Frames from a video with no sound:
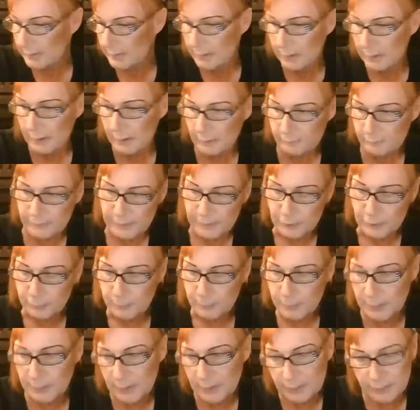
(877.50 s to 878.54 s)
on
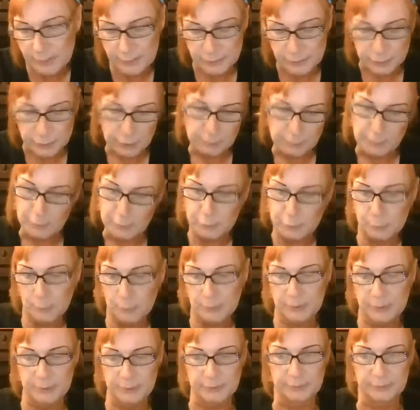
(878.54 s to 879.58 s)
Facebook, I lost almost
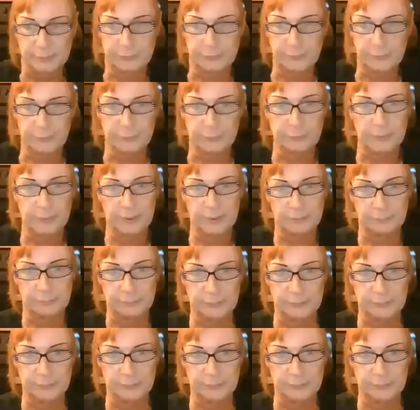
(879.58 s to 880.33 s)
135